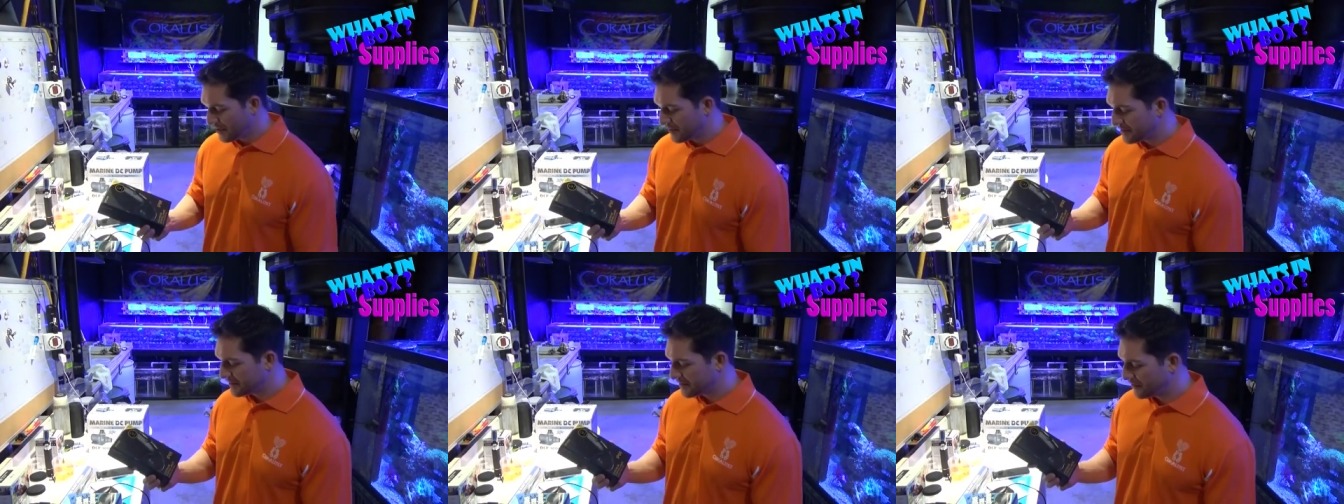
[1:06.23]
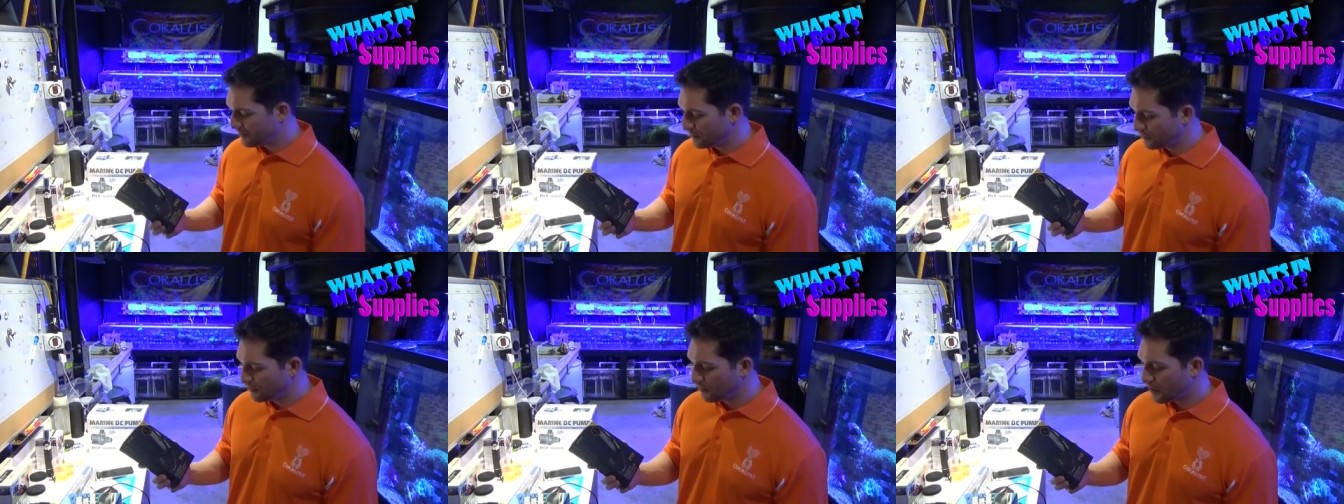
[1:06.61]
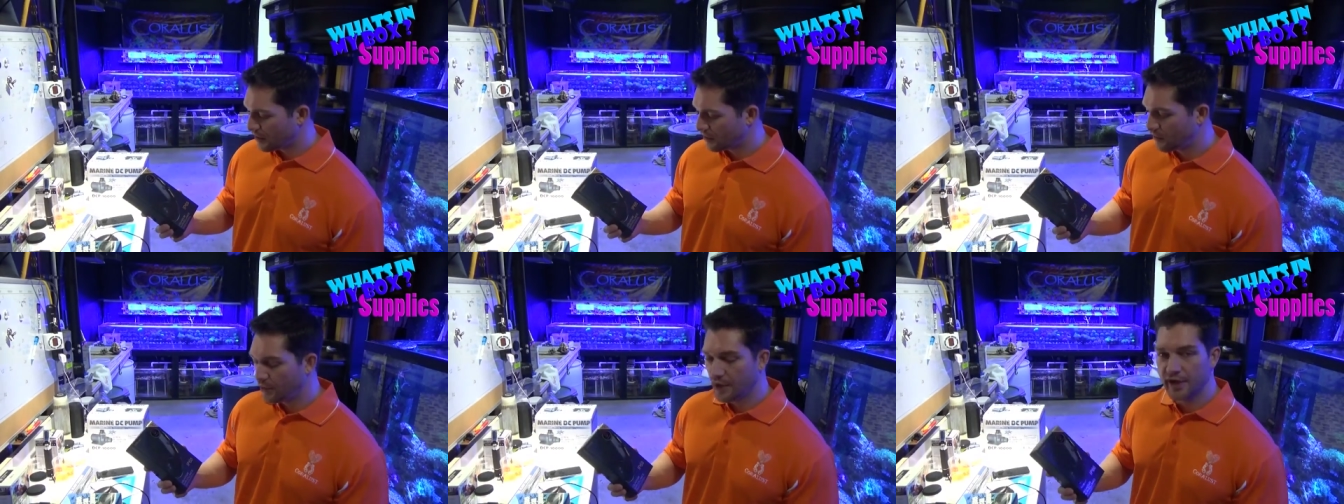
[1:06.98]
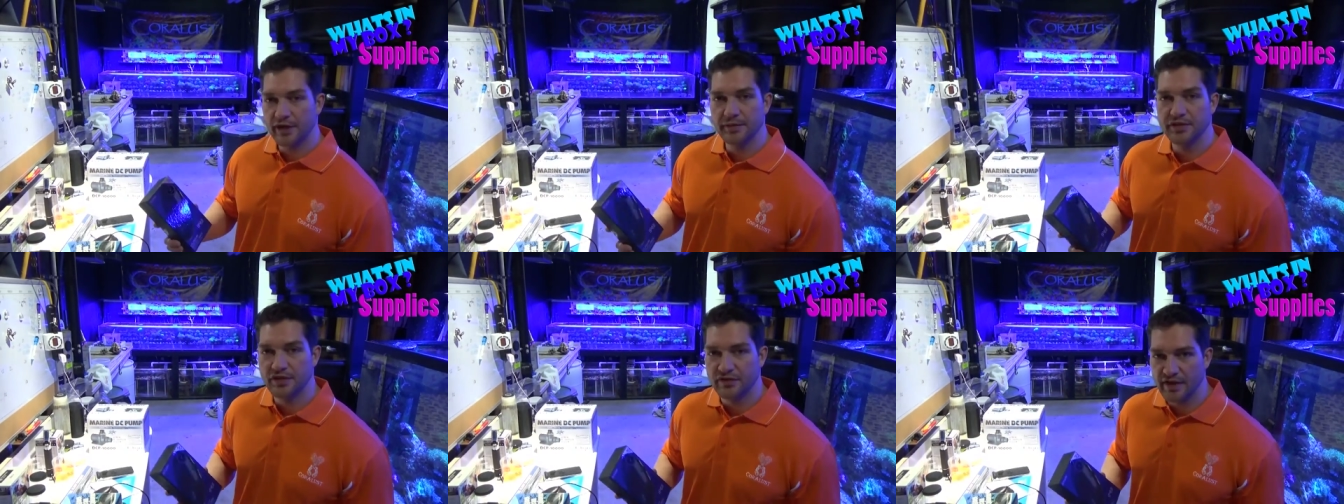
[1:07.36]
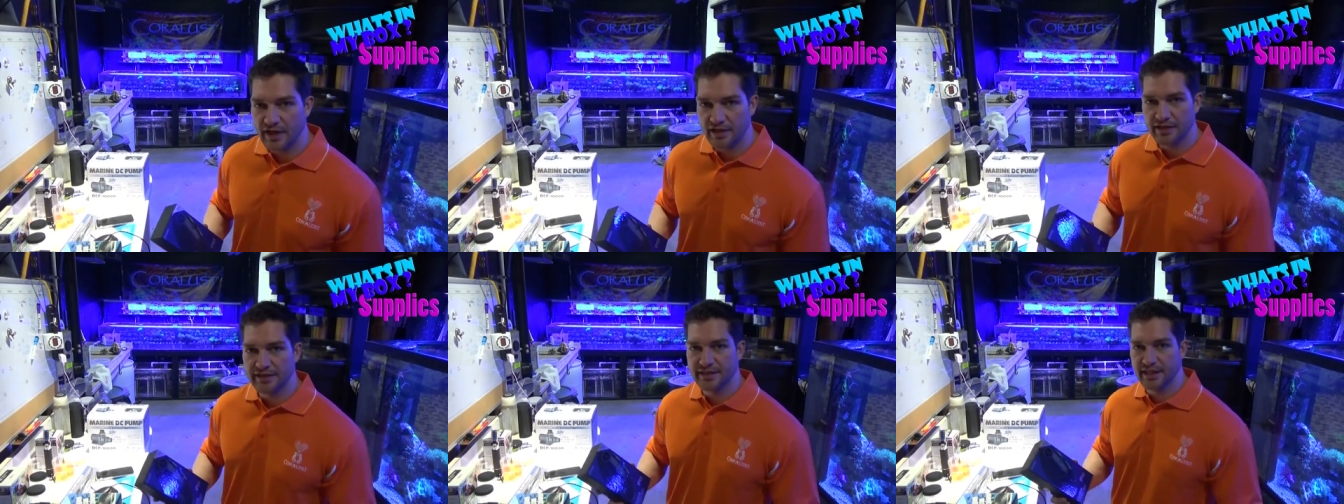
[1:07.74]
This is a new aquarium
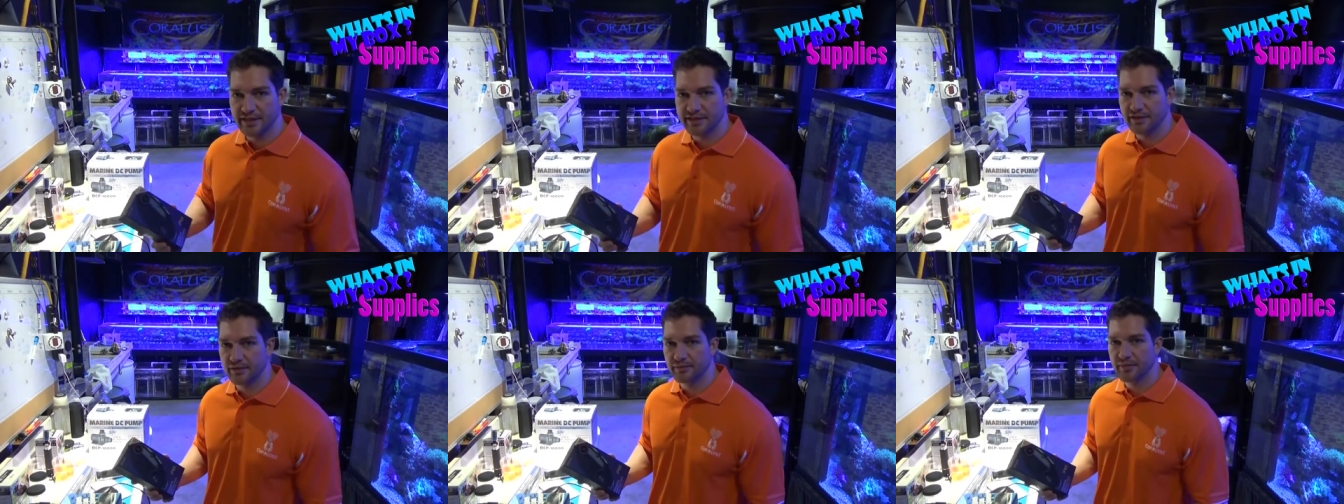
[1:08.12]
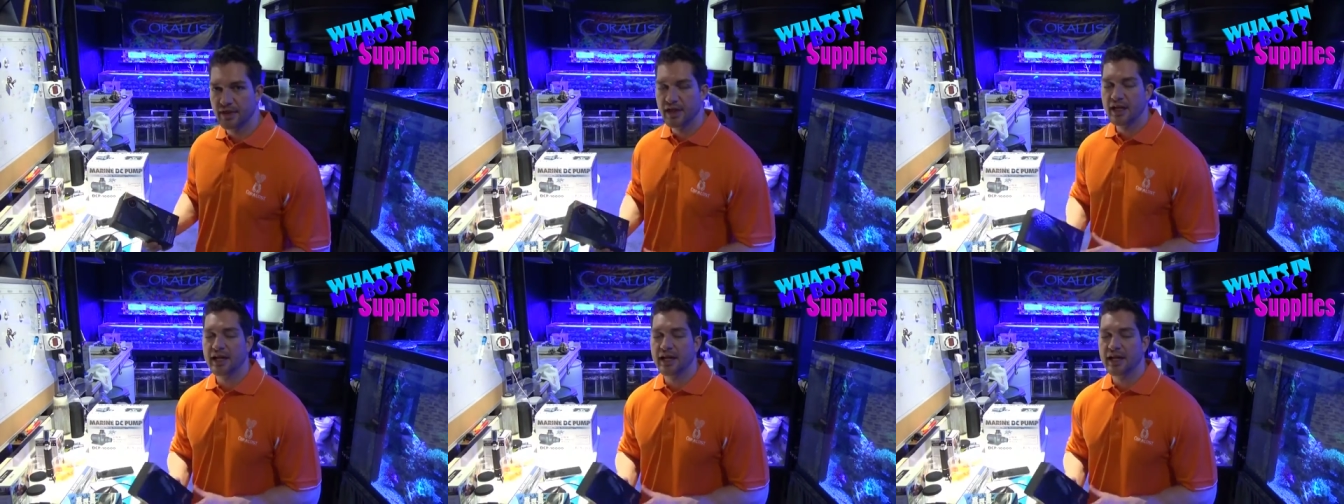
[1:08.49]
surveillance system.